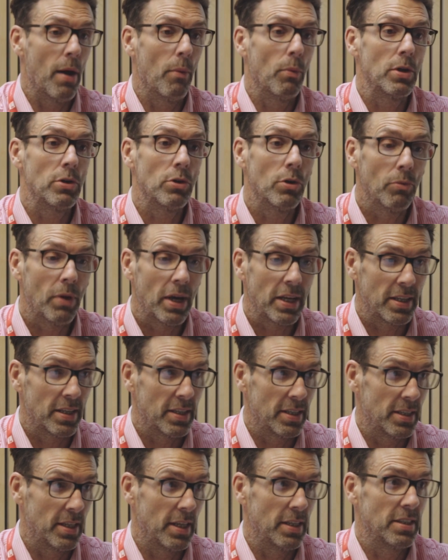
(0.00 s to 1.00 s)
when you're
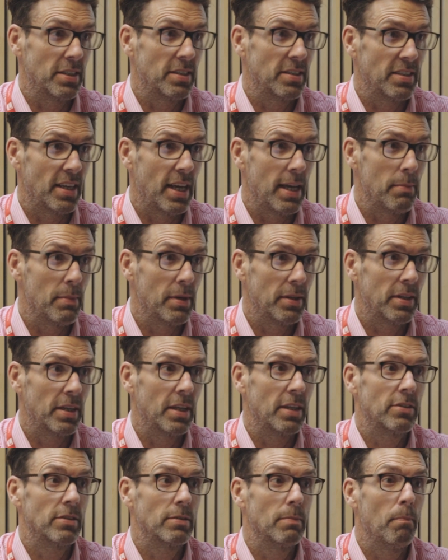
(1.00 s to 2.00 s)
writing an assignment,
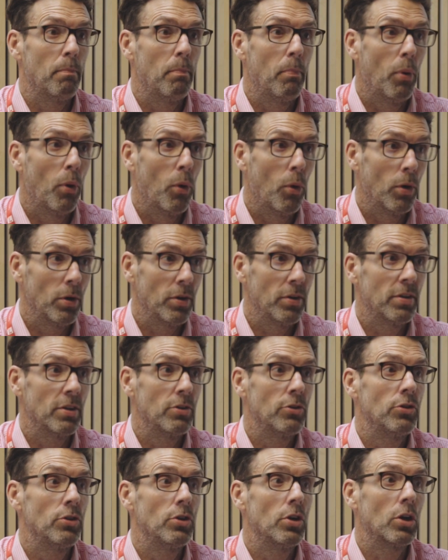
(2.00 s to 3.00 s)
it's important
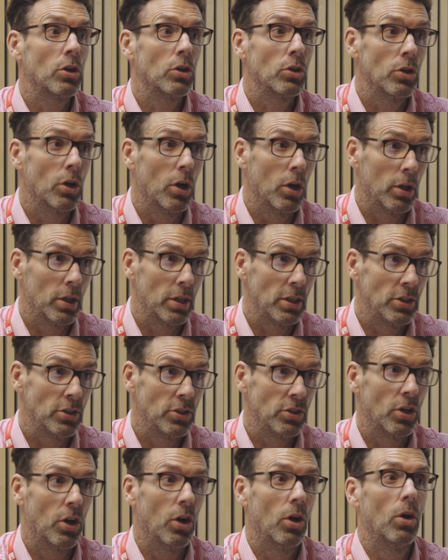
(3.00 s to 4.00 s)
that you
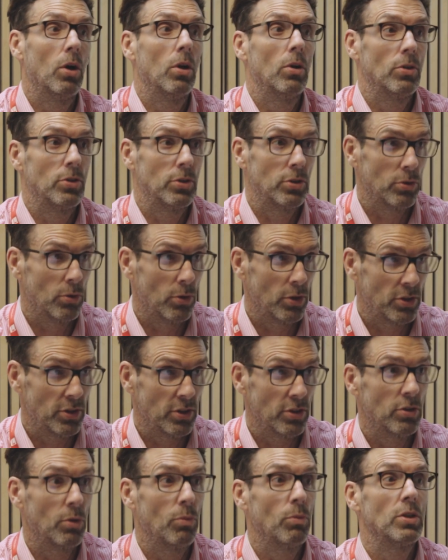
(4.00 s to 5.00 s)
acknowledge other
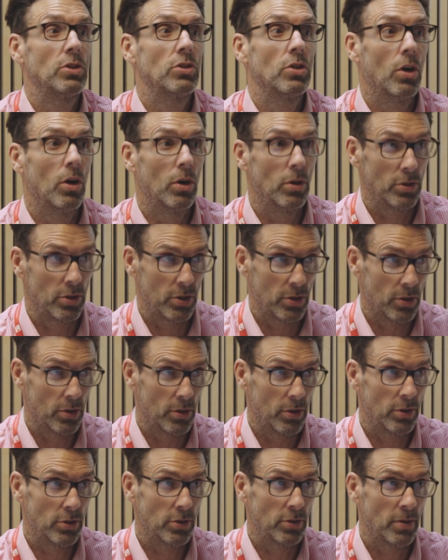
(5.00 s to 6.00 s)
sources which aren't
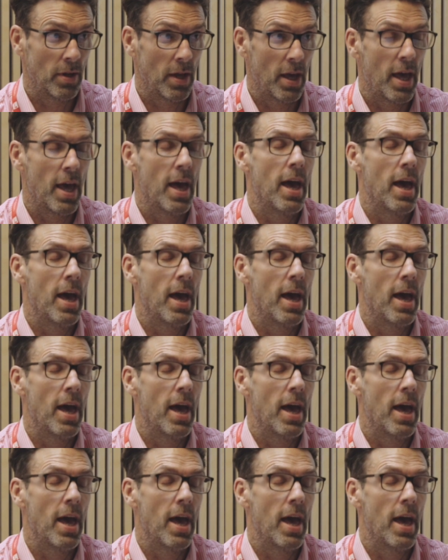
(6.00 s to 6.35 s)
yours.